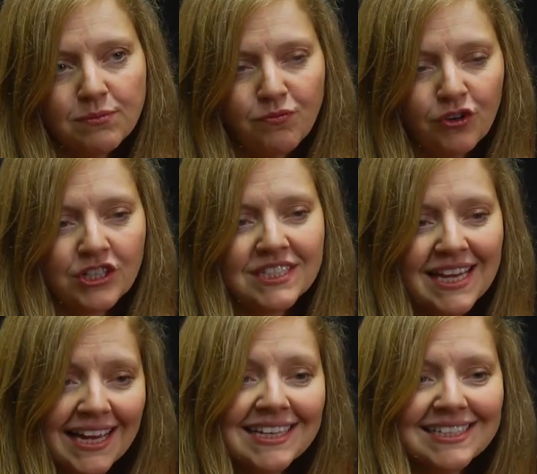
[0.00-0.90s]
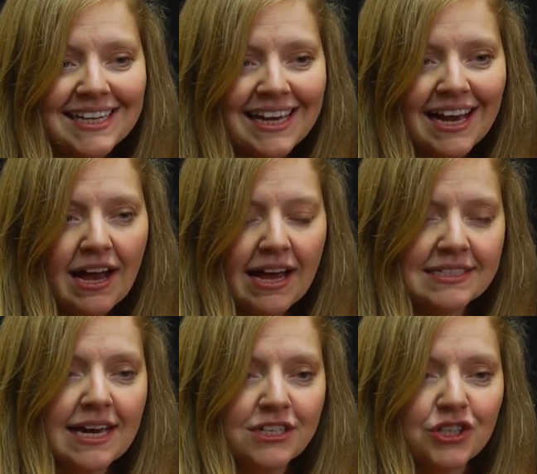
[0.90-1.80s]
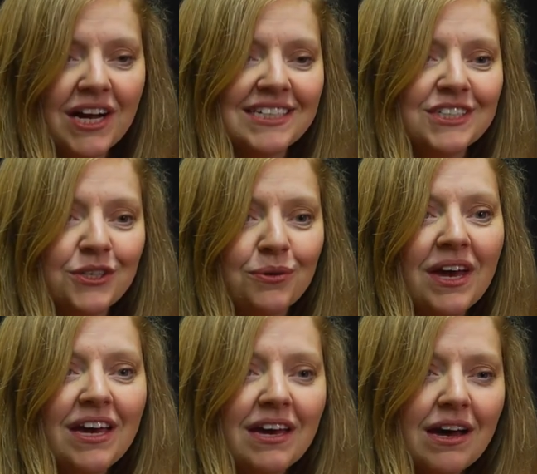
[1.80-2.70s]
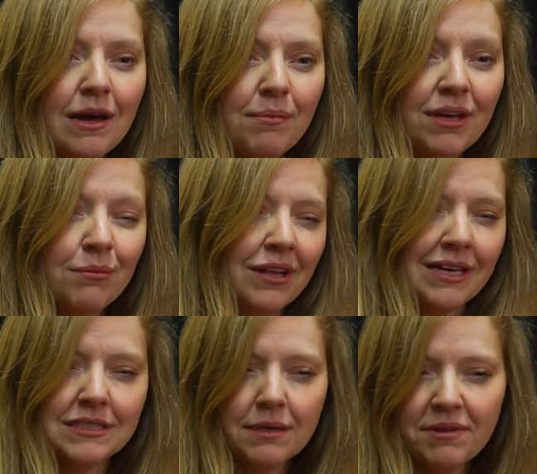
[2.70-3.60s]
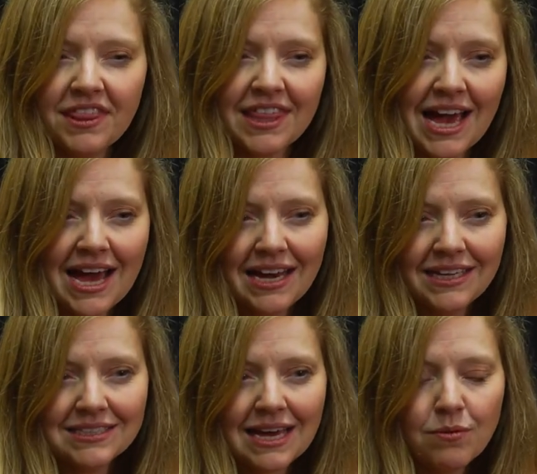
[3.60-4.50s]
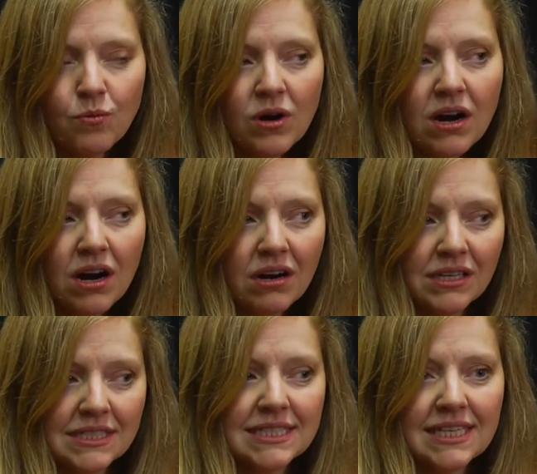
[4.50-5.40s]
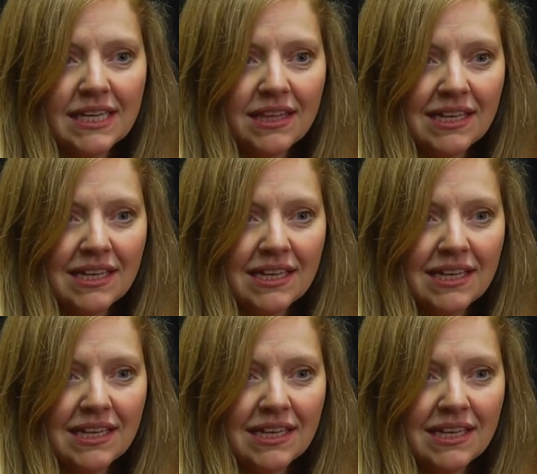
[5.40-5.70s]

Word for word: for Sandy, as I try to um, emulate some of that, is I want her to see